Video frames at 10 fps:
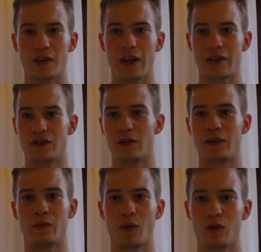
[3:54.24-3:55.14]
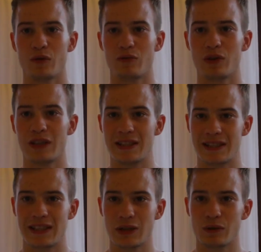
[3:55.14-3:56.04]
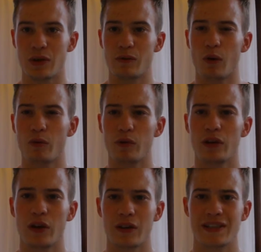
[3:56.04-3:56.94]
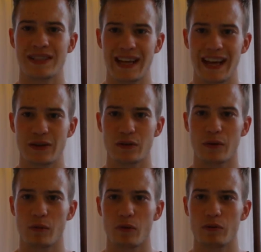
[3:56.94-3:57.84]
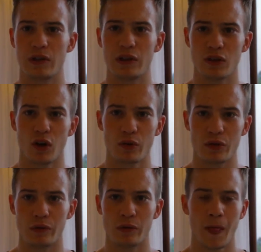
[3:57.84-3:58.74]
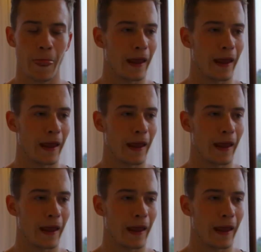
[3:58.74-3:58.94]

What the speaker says: And so they won't really see you, they won't really understand you, they won't really know you.